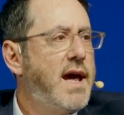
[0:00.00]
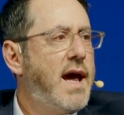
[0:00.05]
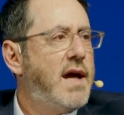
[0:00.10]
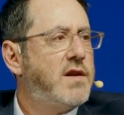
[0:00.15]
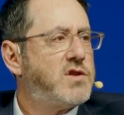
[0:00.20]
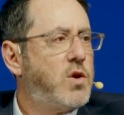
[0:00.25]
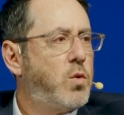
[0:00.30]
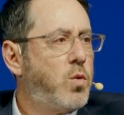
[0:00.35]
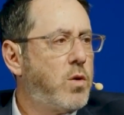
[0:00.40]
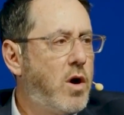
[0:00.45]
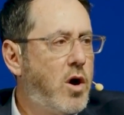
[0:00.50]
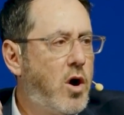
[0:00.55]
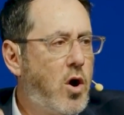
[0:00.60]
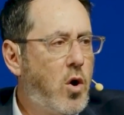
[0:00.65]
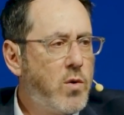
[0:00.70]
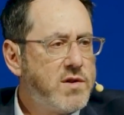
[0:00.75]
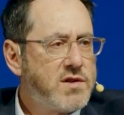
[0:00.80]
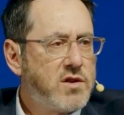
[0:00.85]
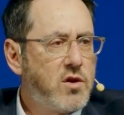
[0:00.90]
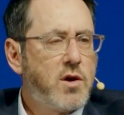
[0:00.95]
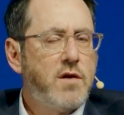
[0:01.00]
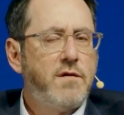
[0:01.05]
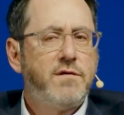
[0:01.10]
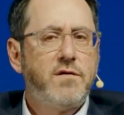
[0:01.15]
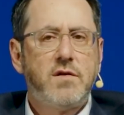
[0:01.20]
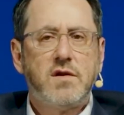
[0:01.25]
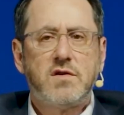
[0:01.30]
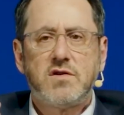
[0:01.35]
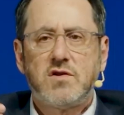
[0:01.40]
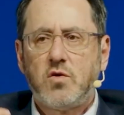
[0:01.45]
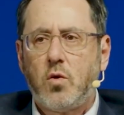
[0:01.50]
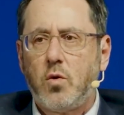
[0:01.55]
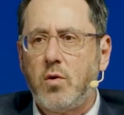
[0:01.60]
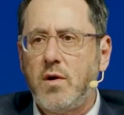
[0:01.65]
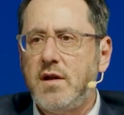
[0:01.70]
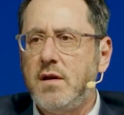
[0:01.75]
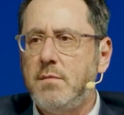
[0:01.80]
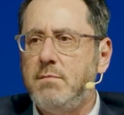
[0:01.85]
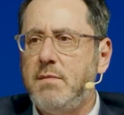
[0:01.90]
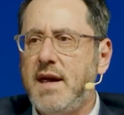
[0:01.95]
And so we're always looking for the
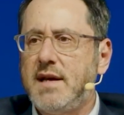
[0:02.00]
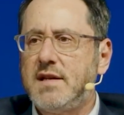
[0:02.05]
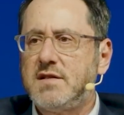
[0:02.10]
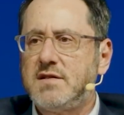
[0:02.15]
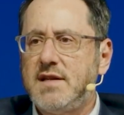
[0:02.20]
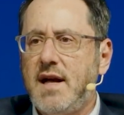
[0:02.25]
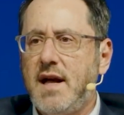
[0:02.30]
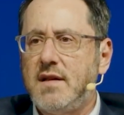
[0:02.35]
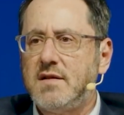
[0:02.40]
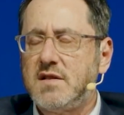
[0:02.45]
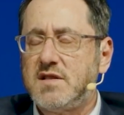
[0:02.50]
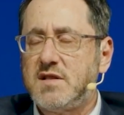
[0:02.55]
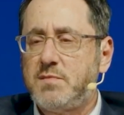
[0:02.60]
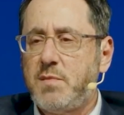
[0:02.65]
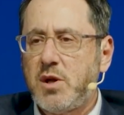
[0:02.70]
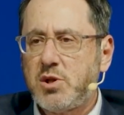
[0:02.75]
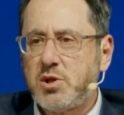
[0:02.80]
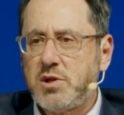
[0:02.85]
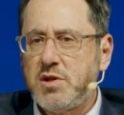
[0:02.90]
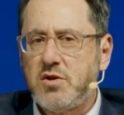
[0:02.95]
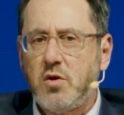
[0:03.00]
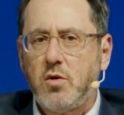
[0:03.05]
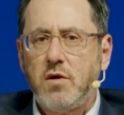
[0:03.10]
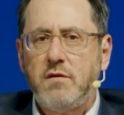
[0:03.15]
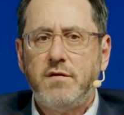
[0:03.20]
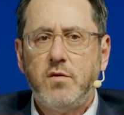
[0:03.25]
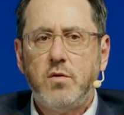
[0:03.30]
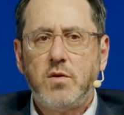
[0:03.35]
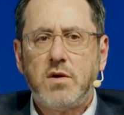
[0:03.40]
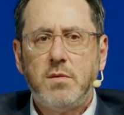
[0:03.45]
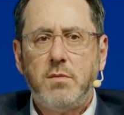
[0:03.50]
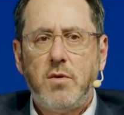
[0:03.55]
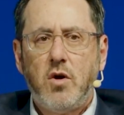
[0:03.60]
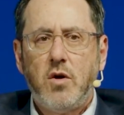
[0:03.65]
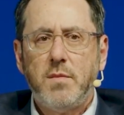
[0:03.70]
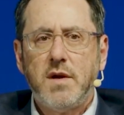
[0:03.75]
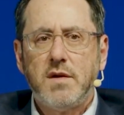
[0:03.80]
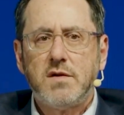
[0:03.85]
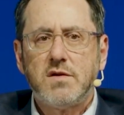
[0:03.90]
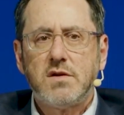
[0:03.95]
story that makes sense, especially during VUCA
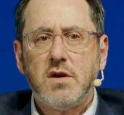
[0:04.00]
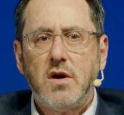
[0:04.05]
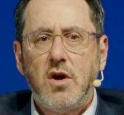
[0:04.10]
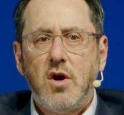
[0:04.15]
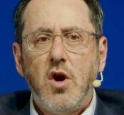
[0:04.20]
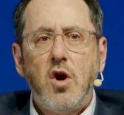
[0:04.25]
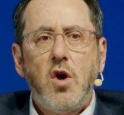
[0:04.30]
moments.